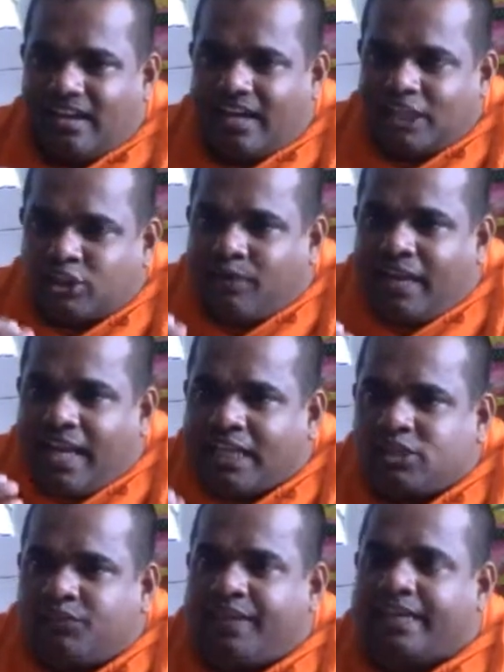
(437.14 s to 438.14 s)
As well
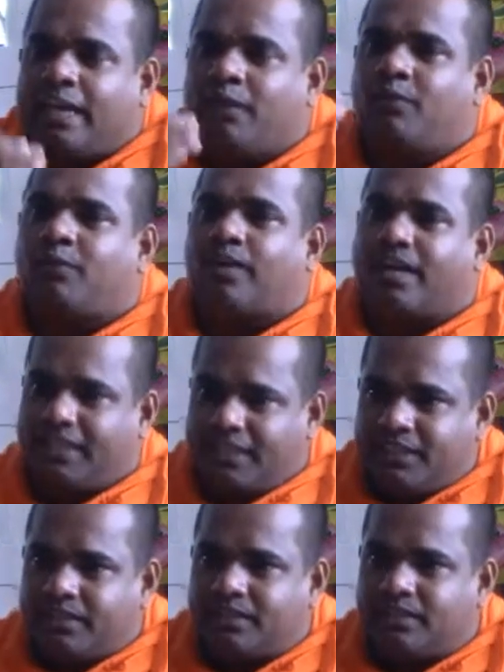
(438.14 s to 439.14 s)
as we can
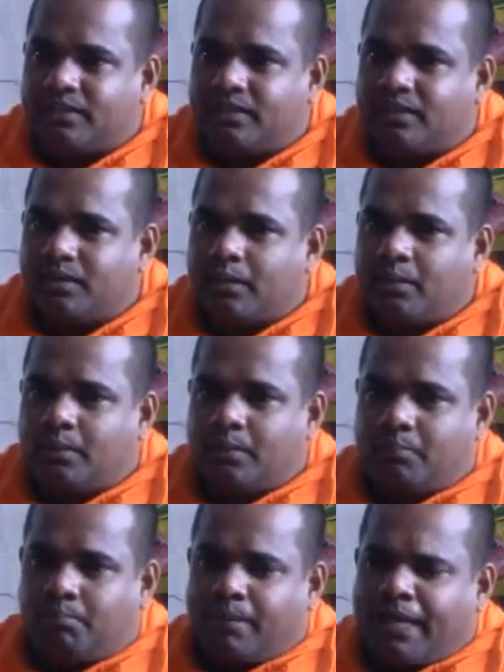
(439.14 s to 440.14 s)
find
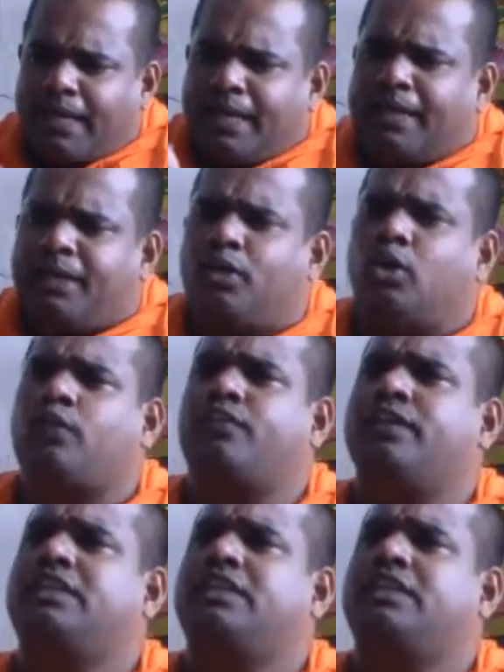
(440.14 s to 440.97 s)
plenty of